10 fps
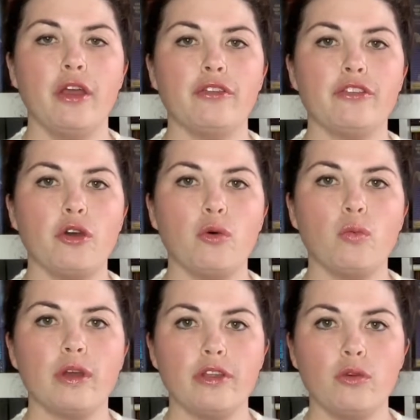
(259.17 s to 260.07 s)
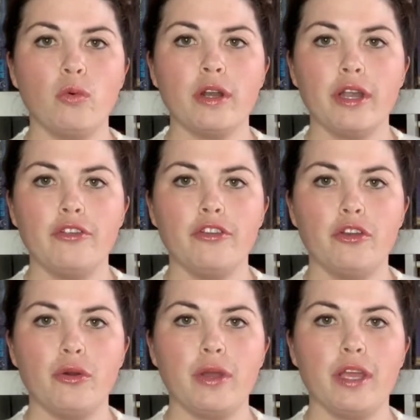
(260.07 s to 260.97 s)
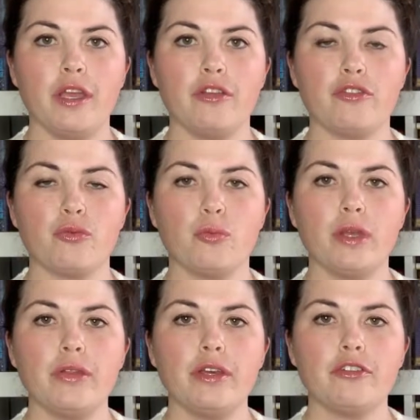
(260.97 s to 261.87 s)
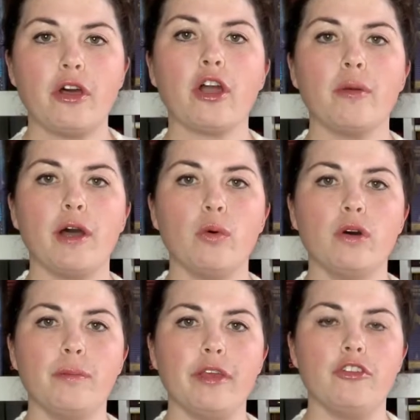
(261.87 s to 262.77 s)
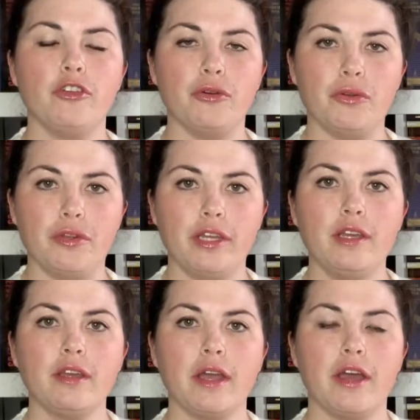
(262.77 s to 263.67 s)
So what you want to do is really talk about what makes you unique